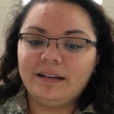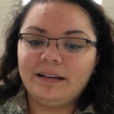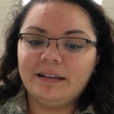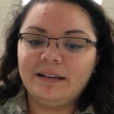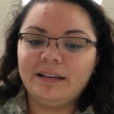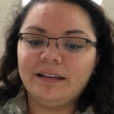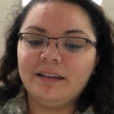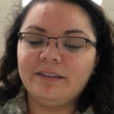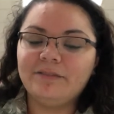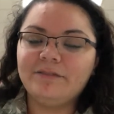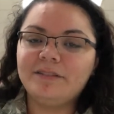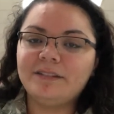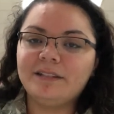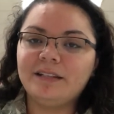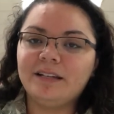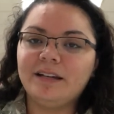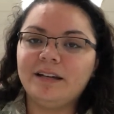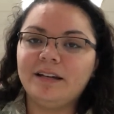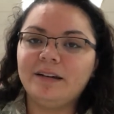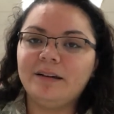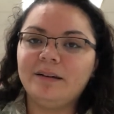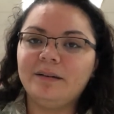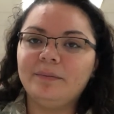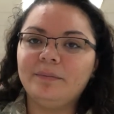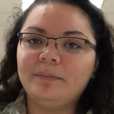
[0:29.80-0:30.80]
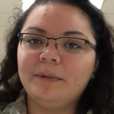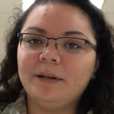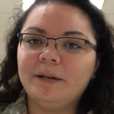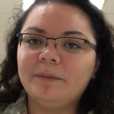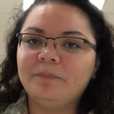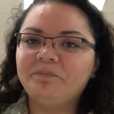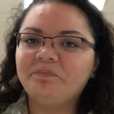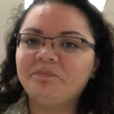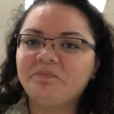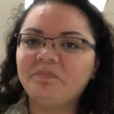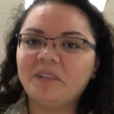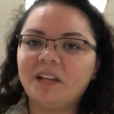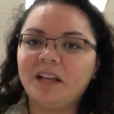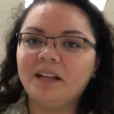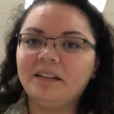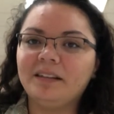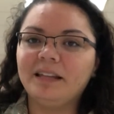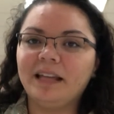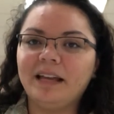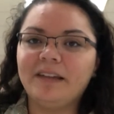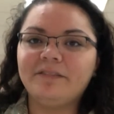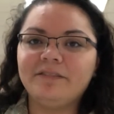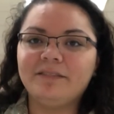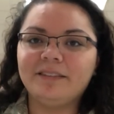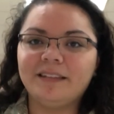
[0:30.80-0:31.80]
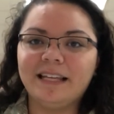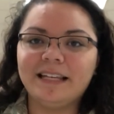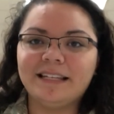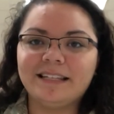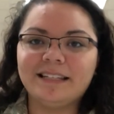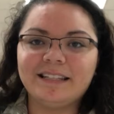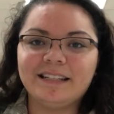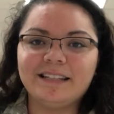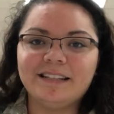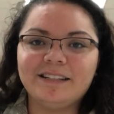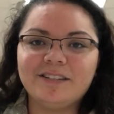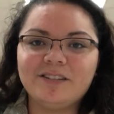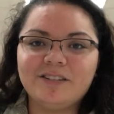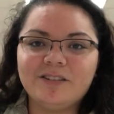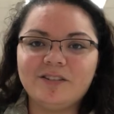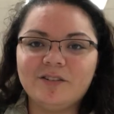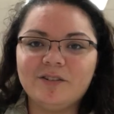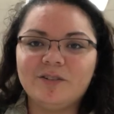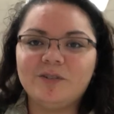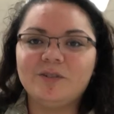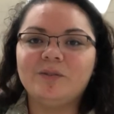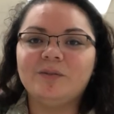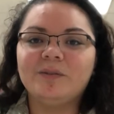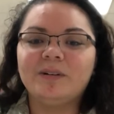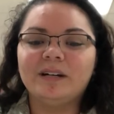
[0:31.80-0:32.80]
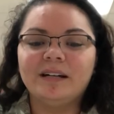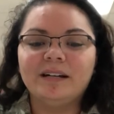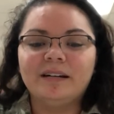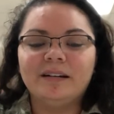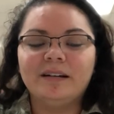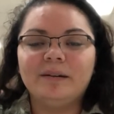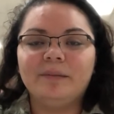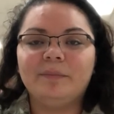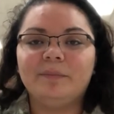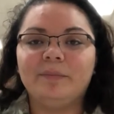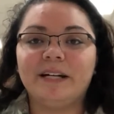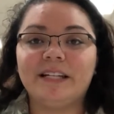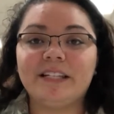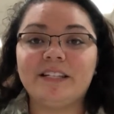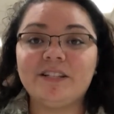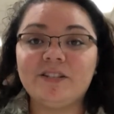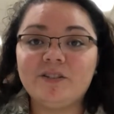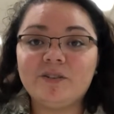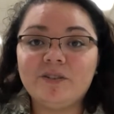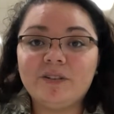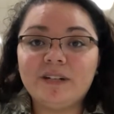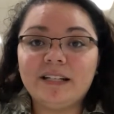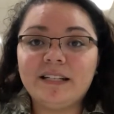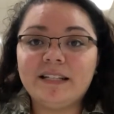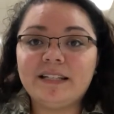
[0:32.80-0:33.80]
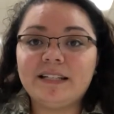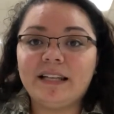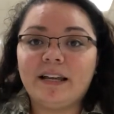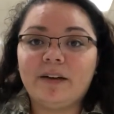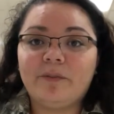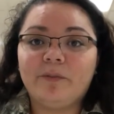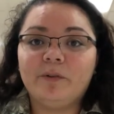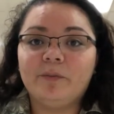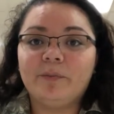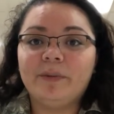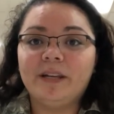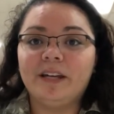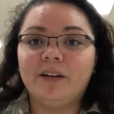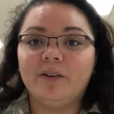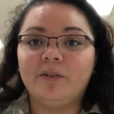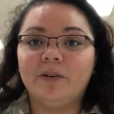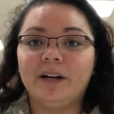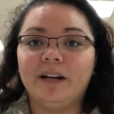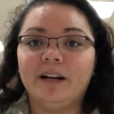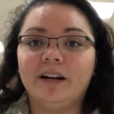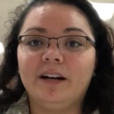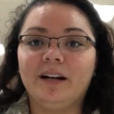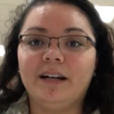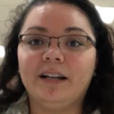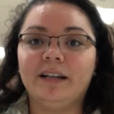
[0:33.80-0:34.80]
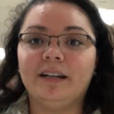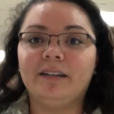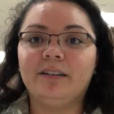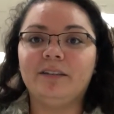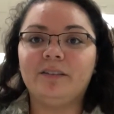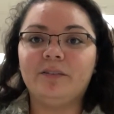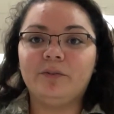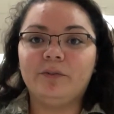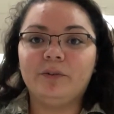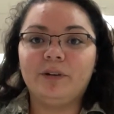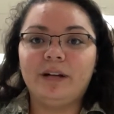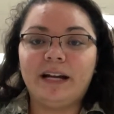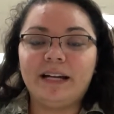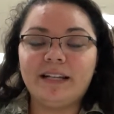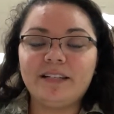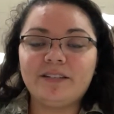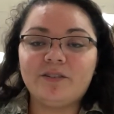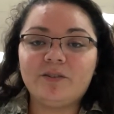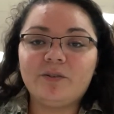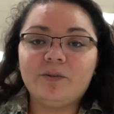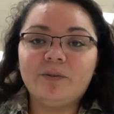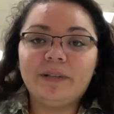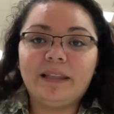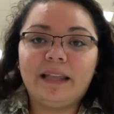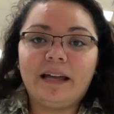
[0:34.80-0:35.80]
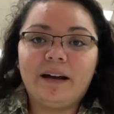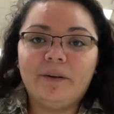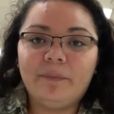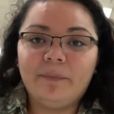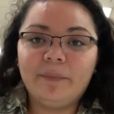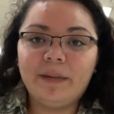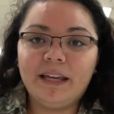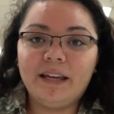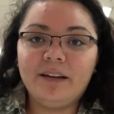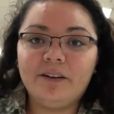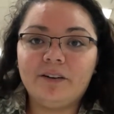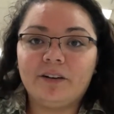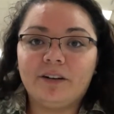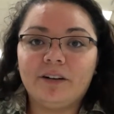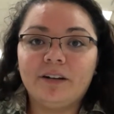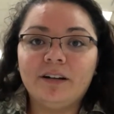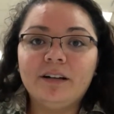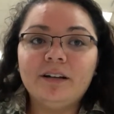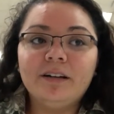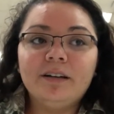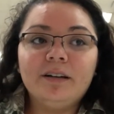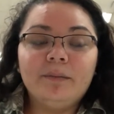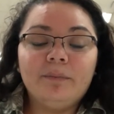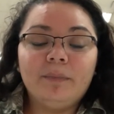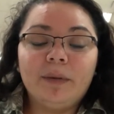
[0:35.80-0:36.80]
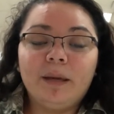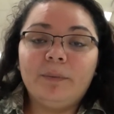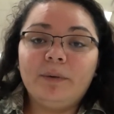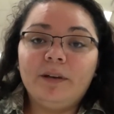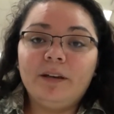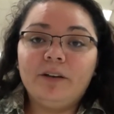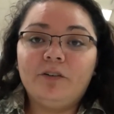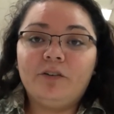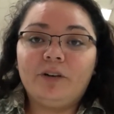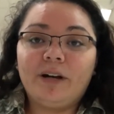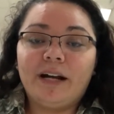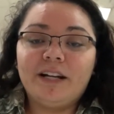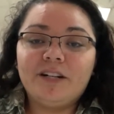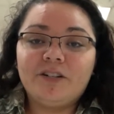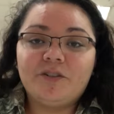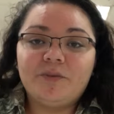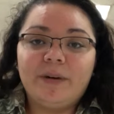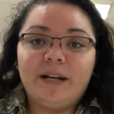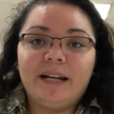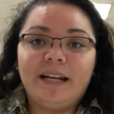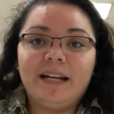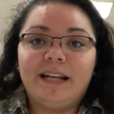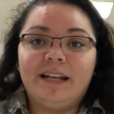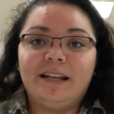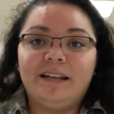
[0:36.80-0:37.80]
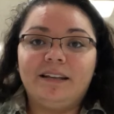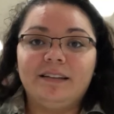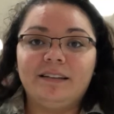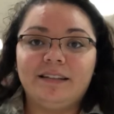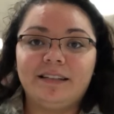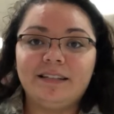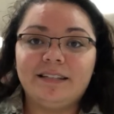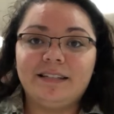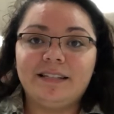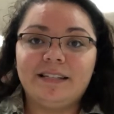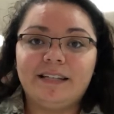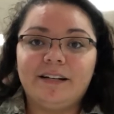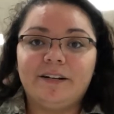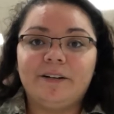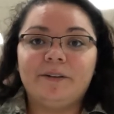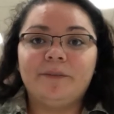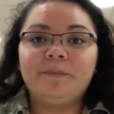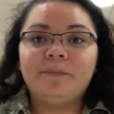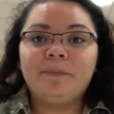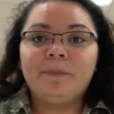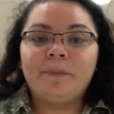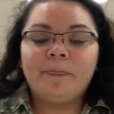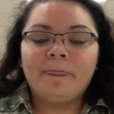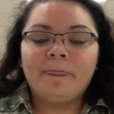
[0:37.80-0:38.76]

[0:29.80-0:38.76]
give some life lessons to my students that will be going on through high school without me, or maybe graduating this year.